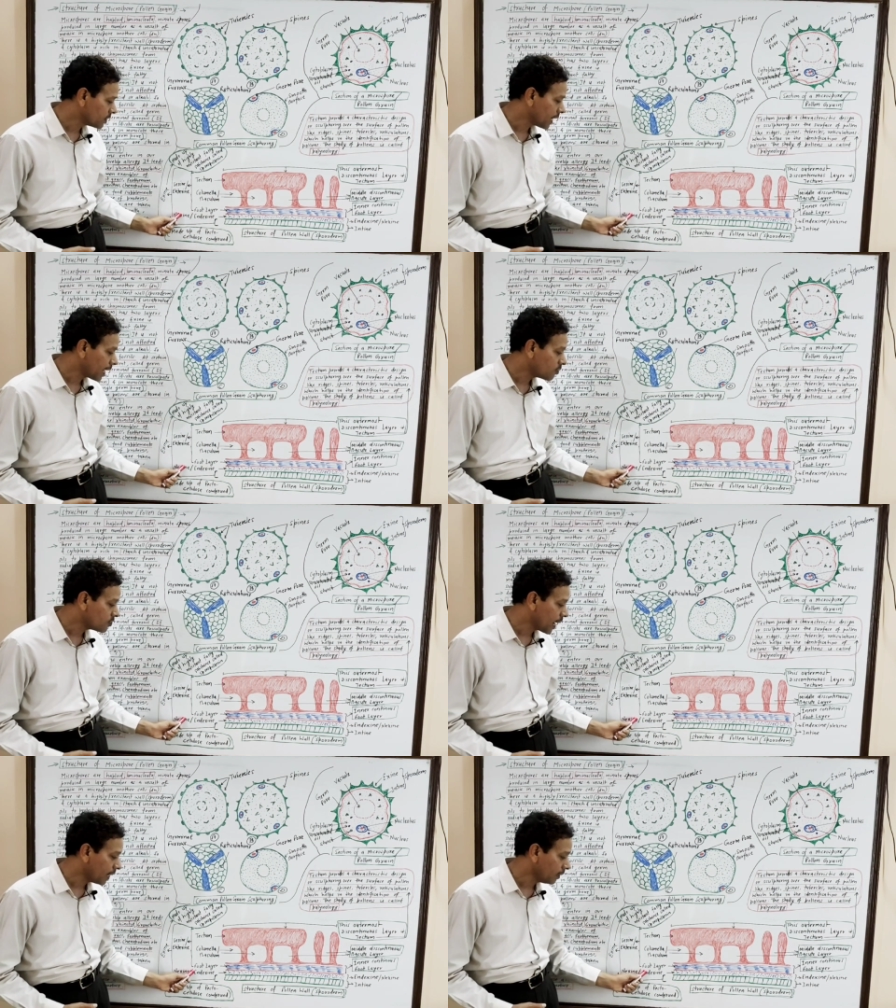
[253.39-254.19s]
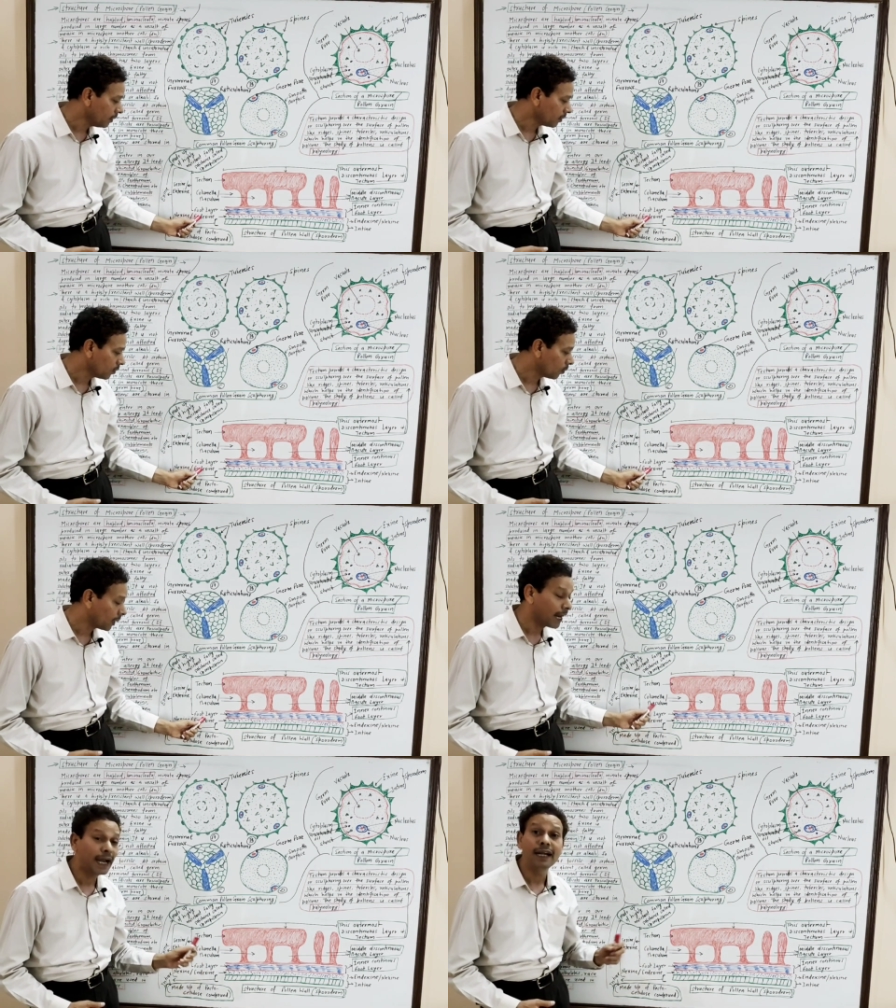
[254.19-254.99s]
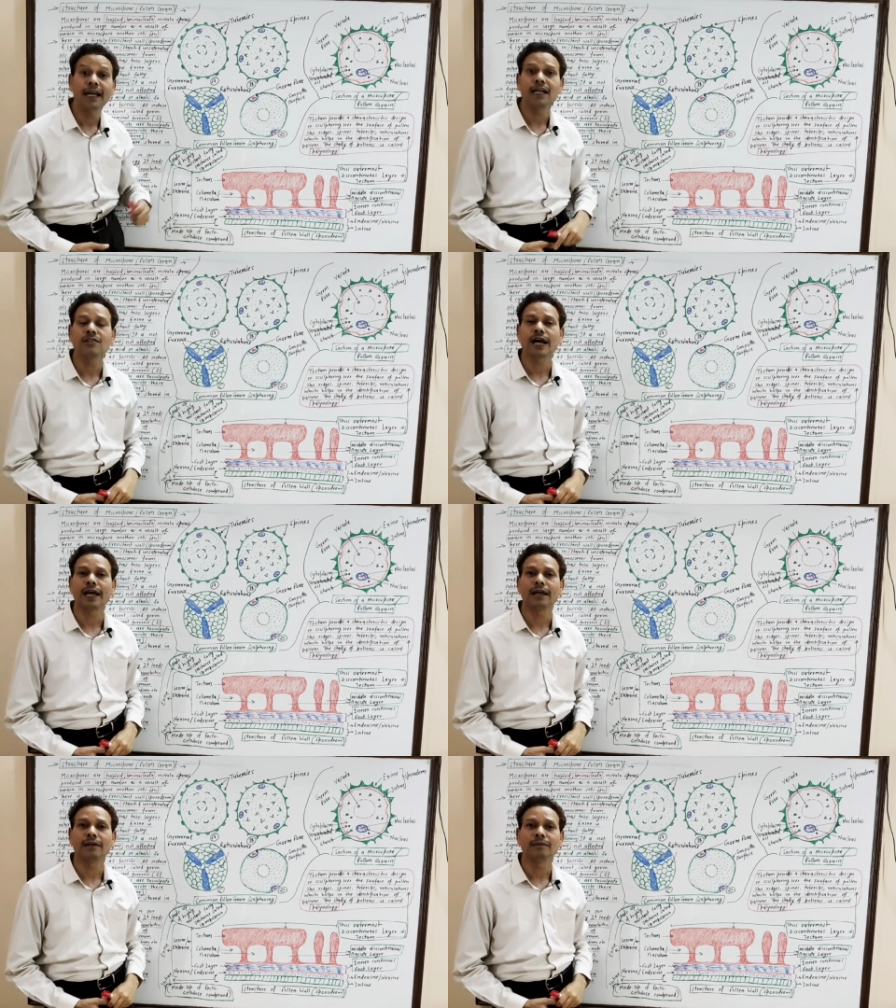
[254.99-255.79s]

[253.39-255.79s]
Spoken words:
nexine or endexine,